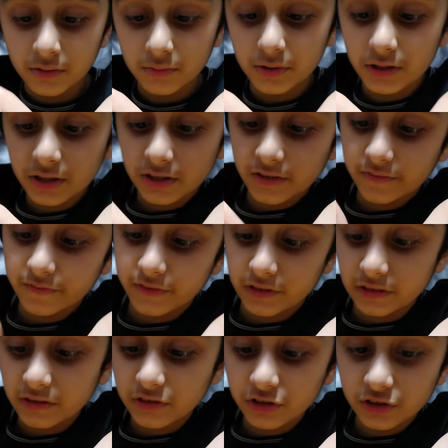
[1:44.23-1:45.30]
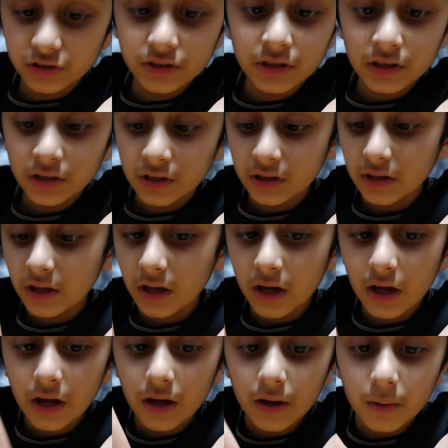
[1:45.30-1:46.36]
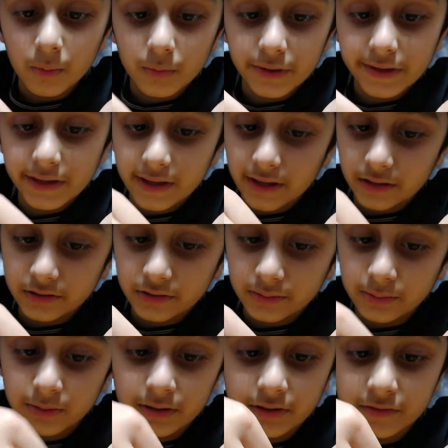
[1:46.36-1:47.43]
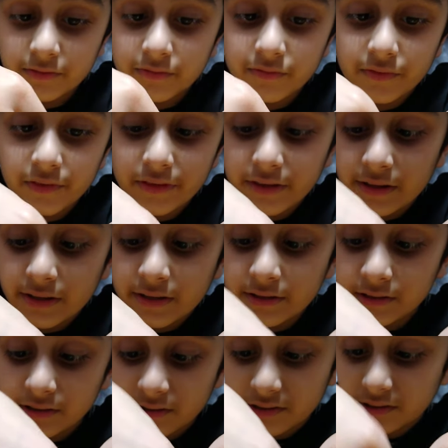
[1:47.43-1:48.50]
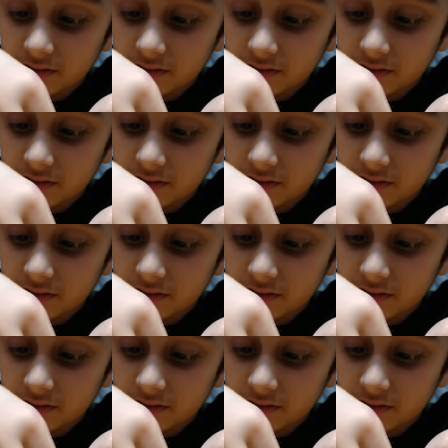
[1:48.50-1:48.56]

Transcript: We're nearly finished. Uh, we get one of these,